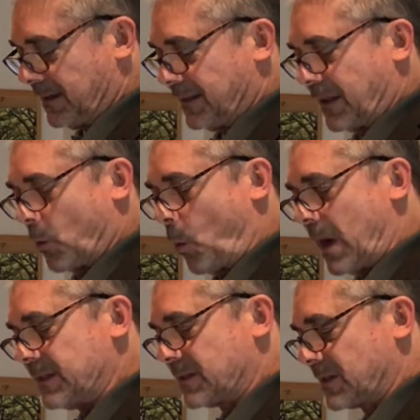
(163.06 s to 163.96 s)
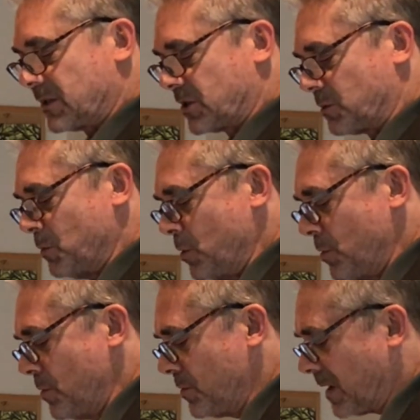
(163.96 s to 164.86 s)
Their once
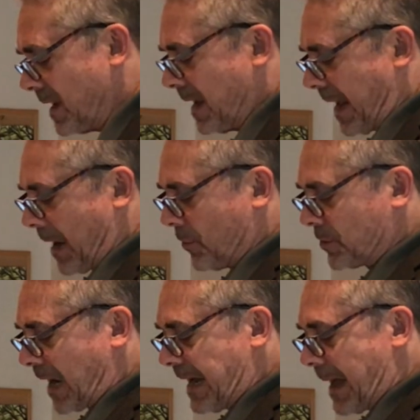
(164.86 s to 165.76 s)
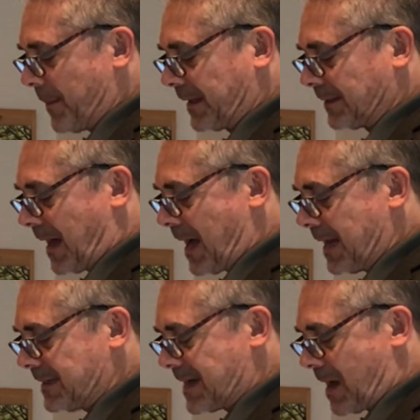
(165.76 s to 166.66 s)
smooth aerodynamic
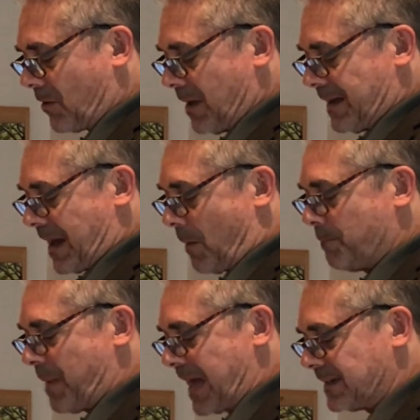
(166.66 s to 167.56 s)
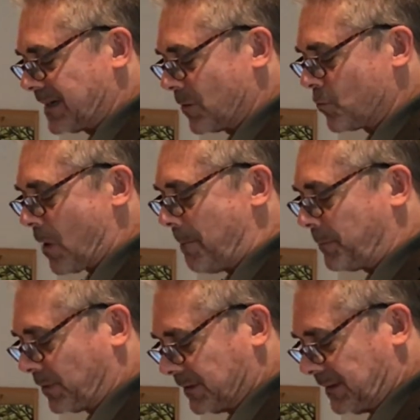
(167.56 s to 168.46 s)
lines now bent and
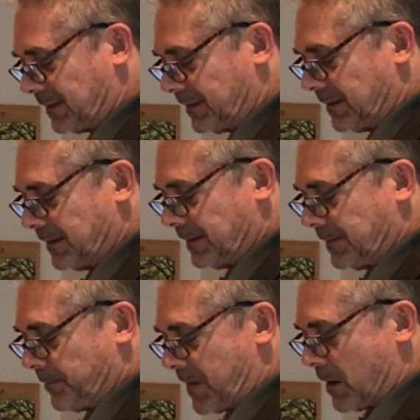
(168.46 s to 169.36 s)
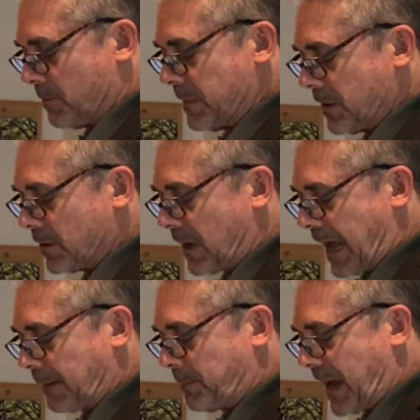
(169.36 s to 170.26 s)
rumpled. Their
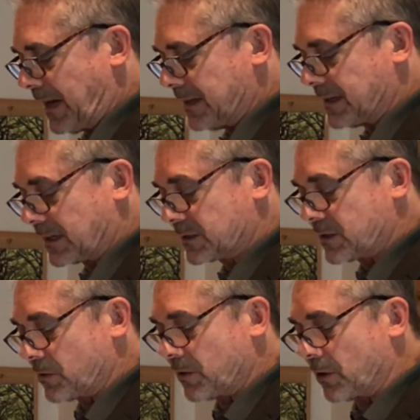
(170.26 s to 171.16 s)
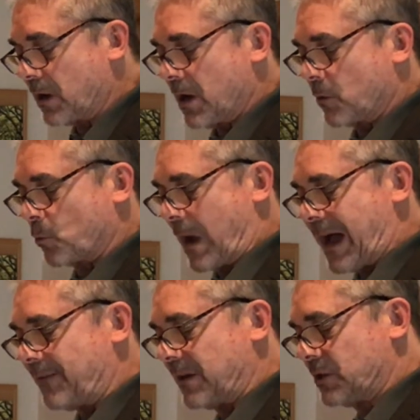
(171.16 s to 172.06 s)
mirror-like painted exterior
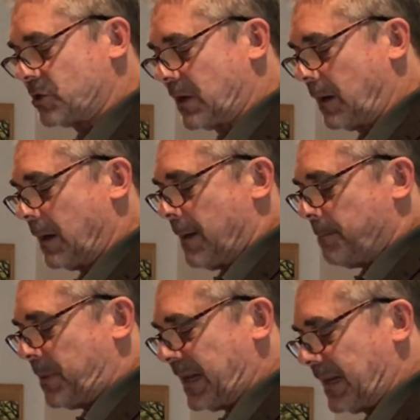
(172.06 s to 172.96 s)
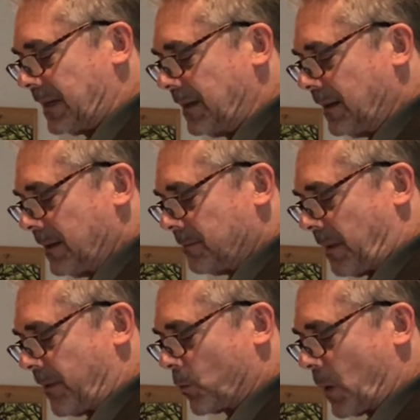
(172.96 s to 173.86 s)
ravaged and pitted
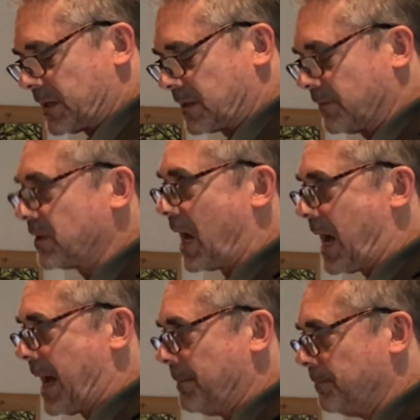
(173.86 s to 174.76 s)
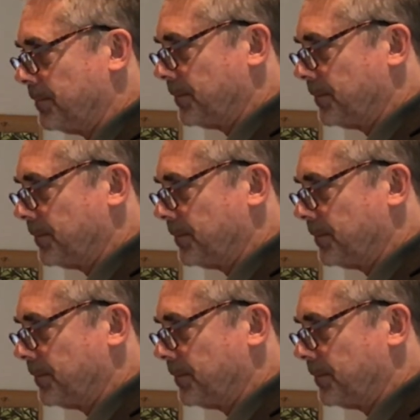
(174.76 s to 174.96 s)
by the rust of time.